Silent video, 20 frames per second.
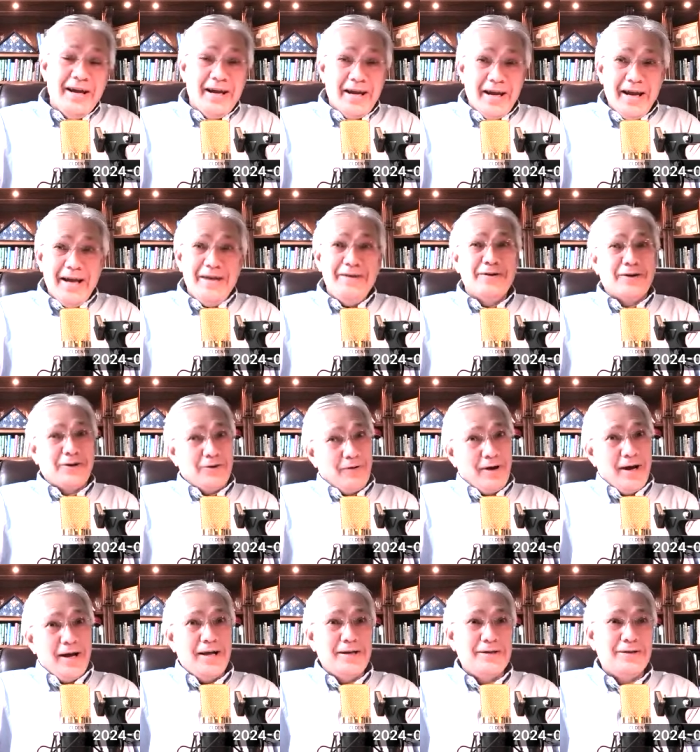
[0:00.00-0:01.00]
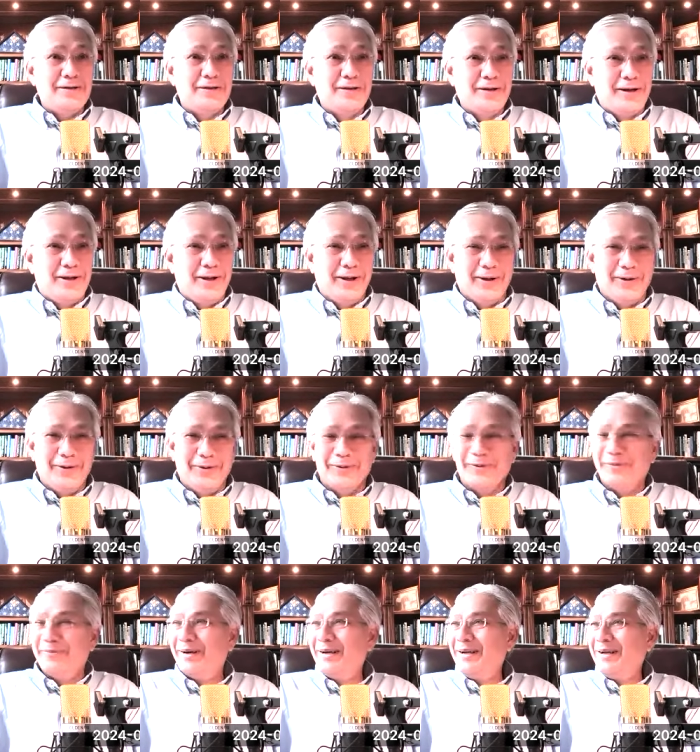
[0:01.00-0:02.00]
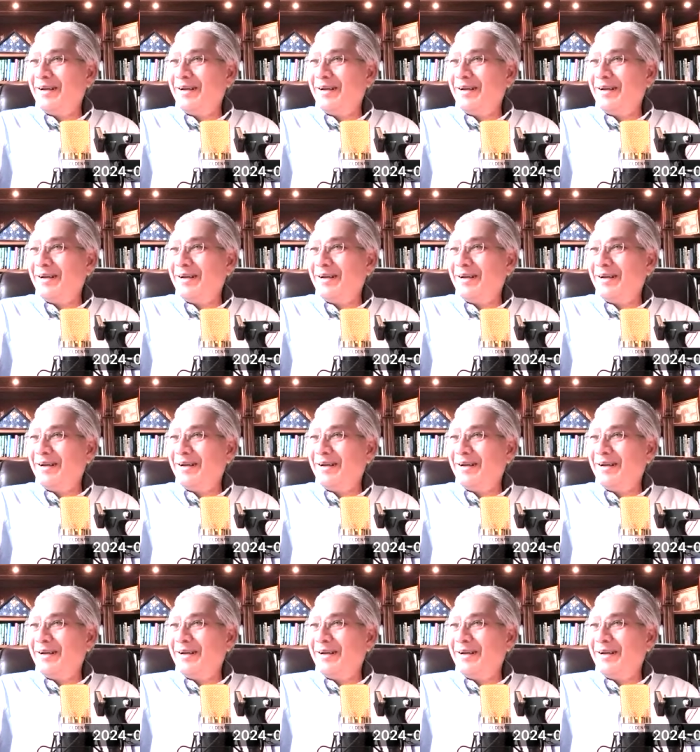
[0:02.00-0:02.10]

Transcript: and across the globe.